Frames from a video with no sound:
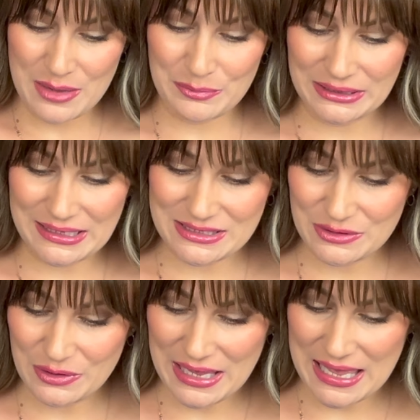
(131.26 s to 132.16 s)
But let's
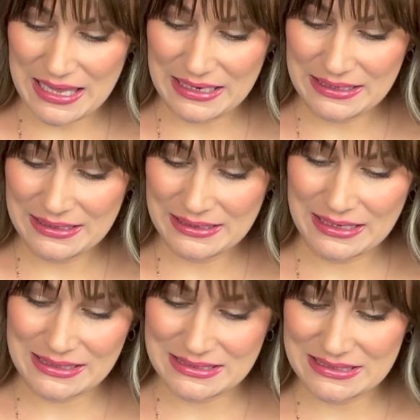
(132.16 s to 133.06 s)
go ahead
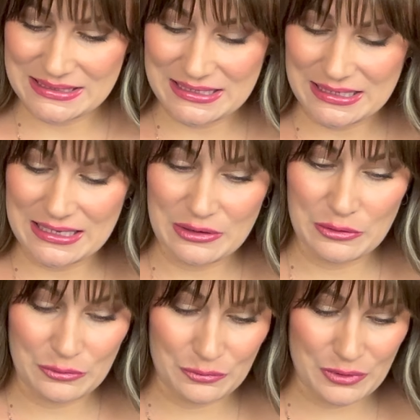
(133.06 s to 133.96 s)
and see
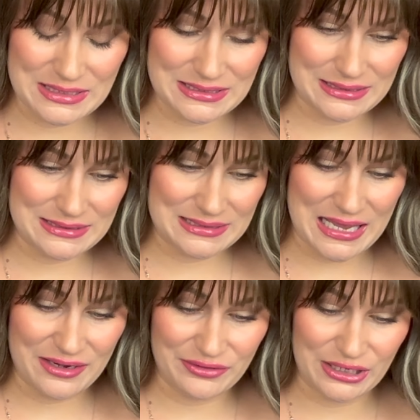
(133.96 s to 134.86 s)
what's
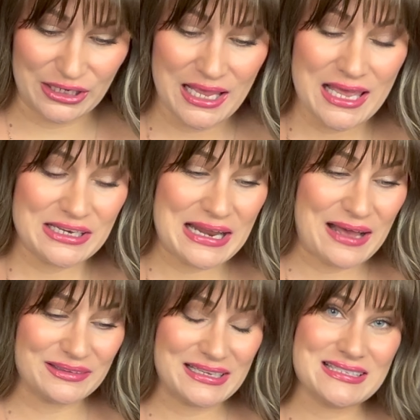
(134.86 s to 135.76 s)
inside of here.
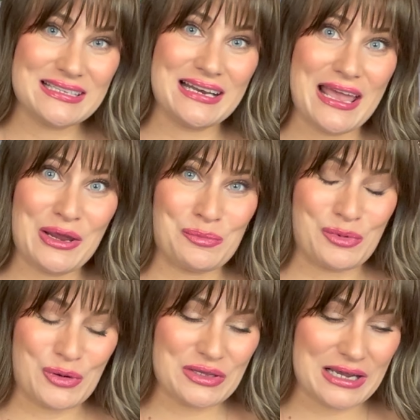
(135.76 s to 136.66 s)
Now, Liz and I are
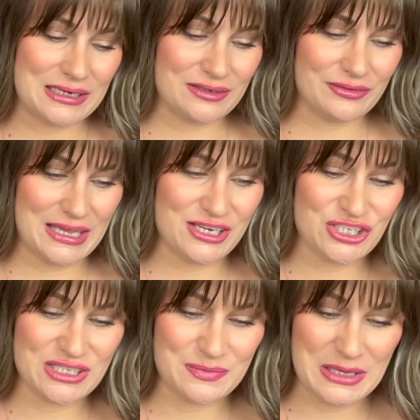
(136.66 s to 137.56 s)
both kind of
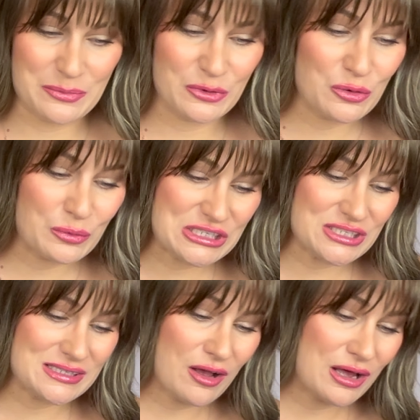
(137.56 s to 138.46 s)
anxious people, which
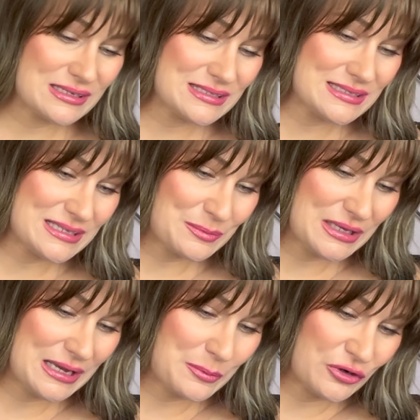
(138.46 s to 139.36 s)
is honestly
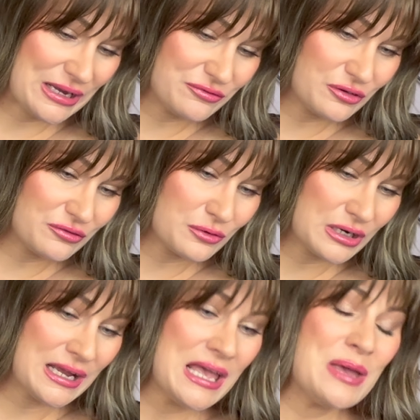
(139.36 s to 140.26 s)
something I'm grateful
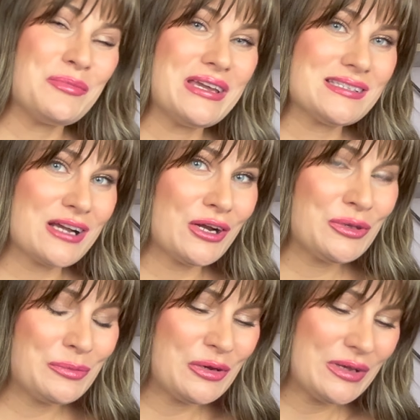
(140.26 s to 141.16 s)
for because our
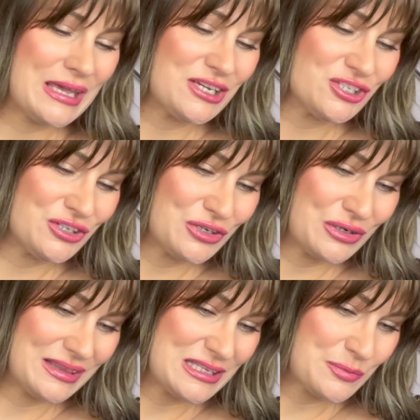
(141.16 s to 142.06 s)
communication
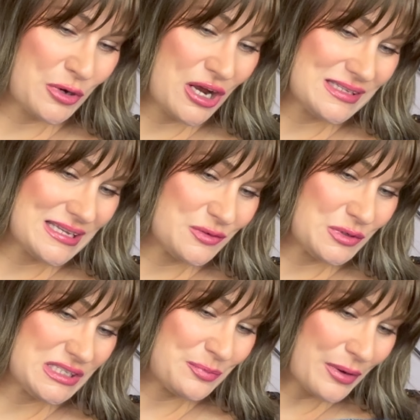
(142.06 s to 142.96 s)
during this process
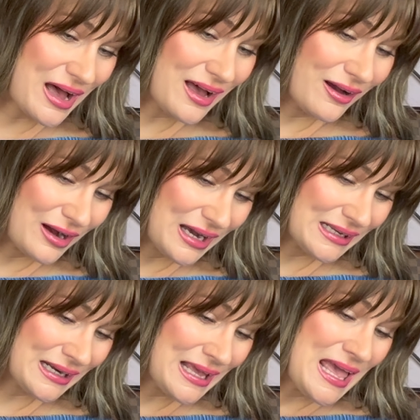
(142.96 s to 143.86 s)
was spot
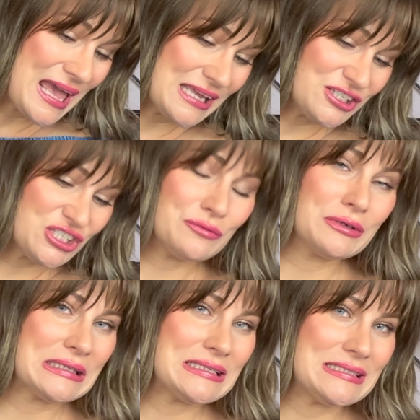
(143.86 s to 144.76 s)
on, and she
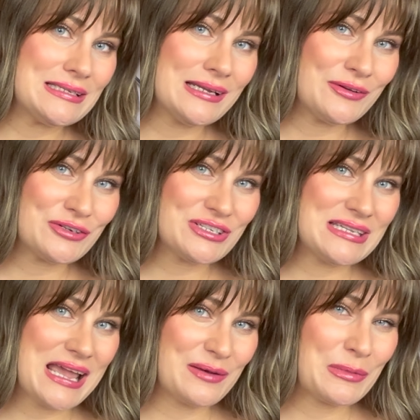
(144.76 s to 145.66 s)
really did
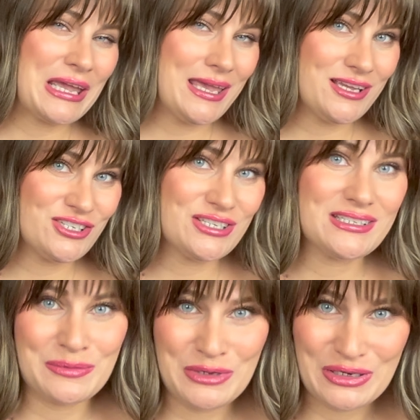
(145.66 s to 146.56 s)
understand my anxious
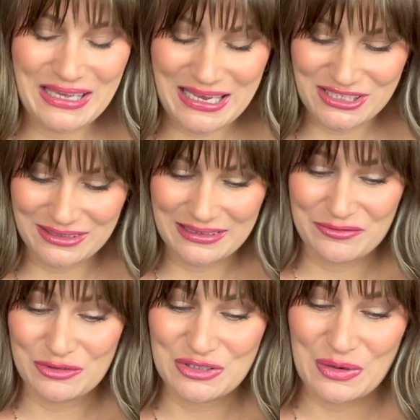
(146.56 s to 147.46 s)
communication communication
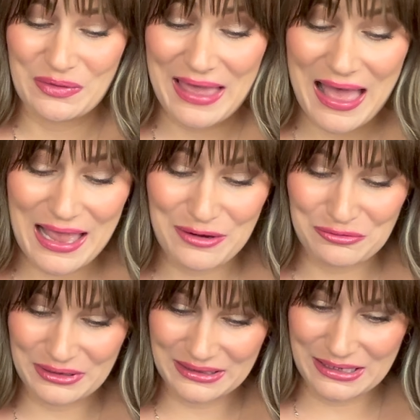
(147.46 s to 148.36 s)
level. So that I
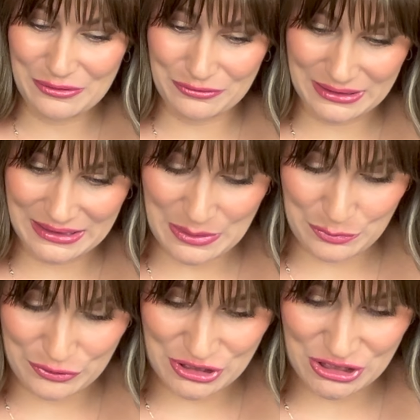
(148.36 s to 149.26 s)
really, really
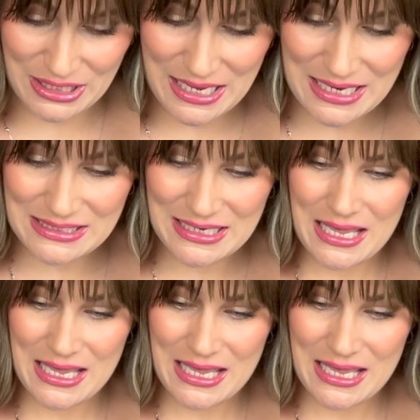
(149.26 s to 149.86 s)
appreciate.